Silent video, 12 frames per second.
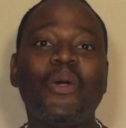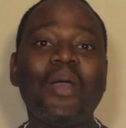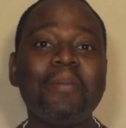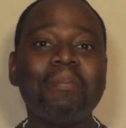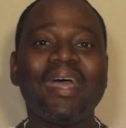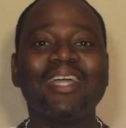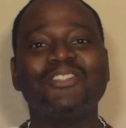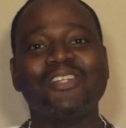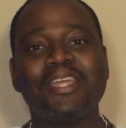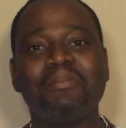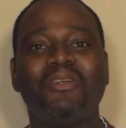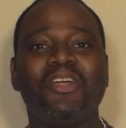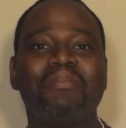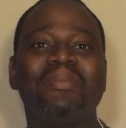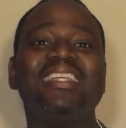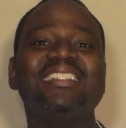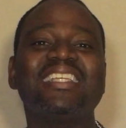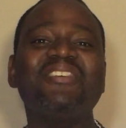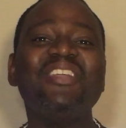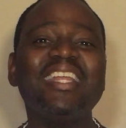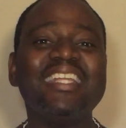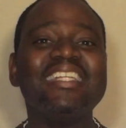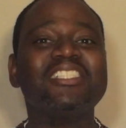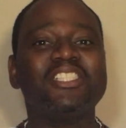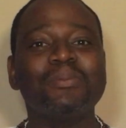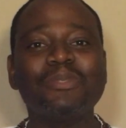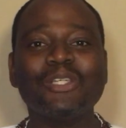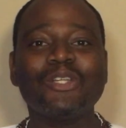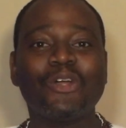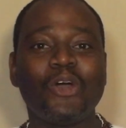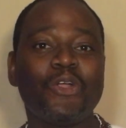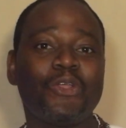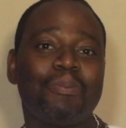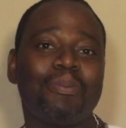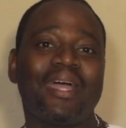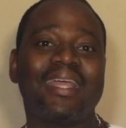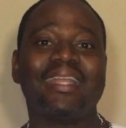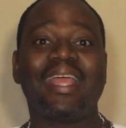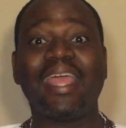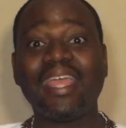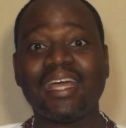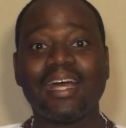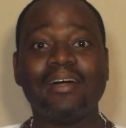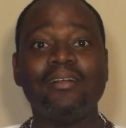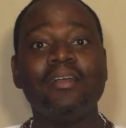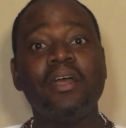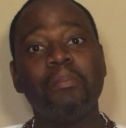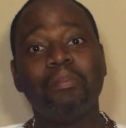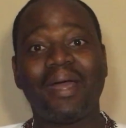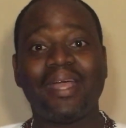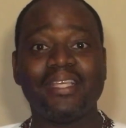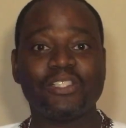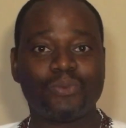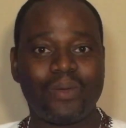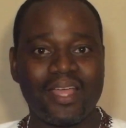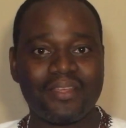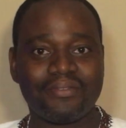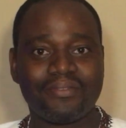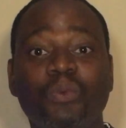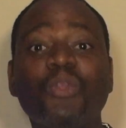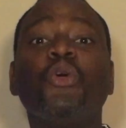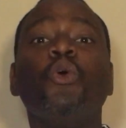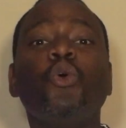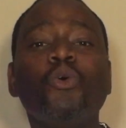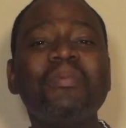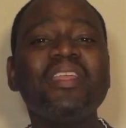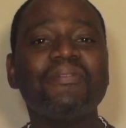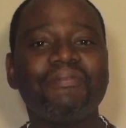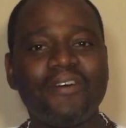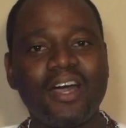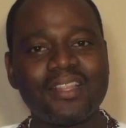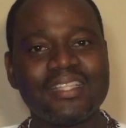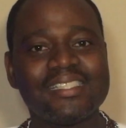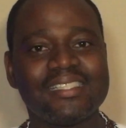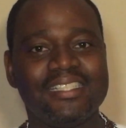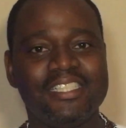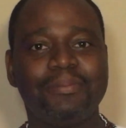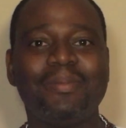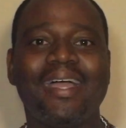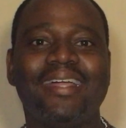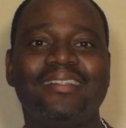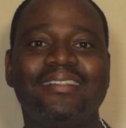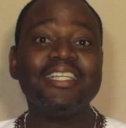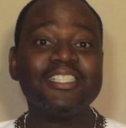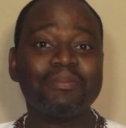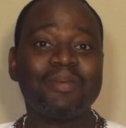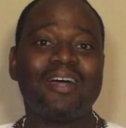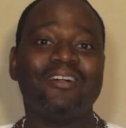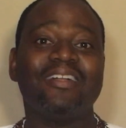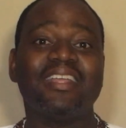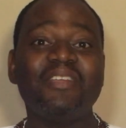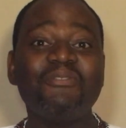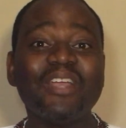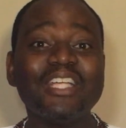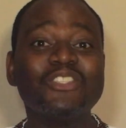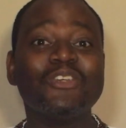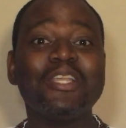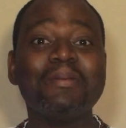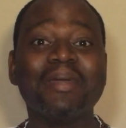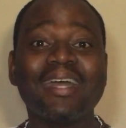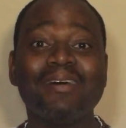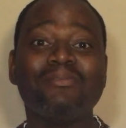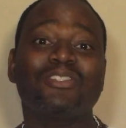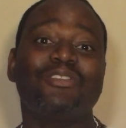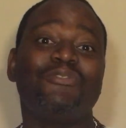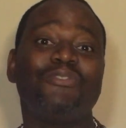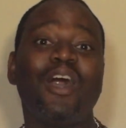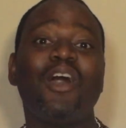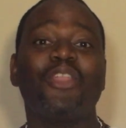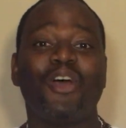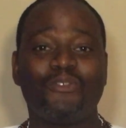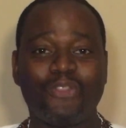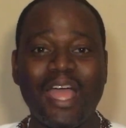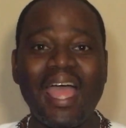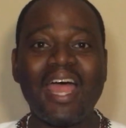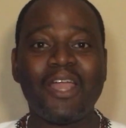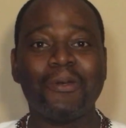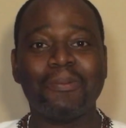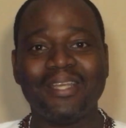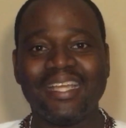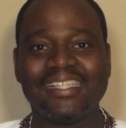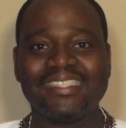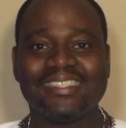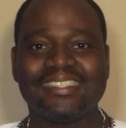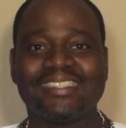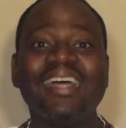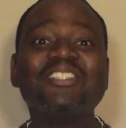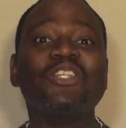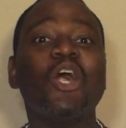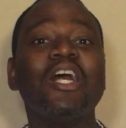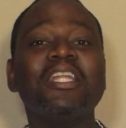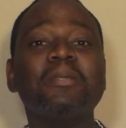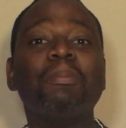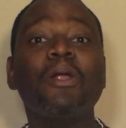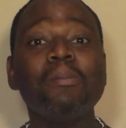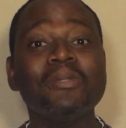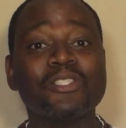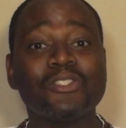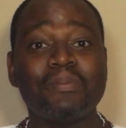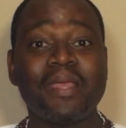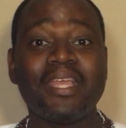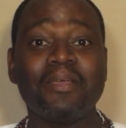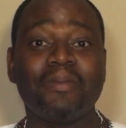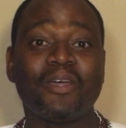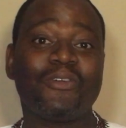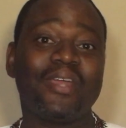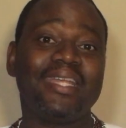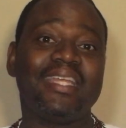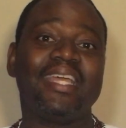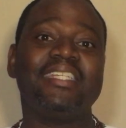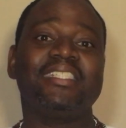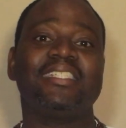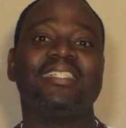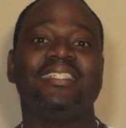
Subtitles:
Going back to Abraham, he's given an Egyptian concubine, Hagar, by his wife, with whom he fathers Ishmael. Ishmael eventually becomes the father of the Arab nations, as God had promised to make him a great nation,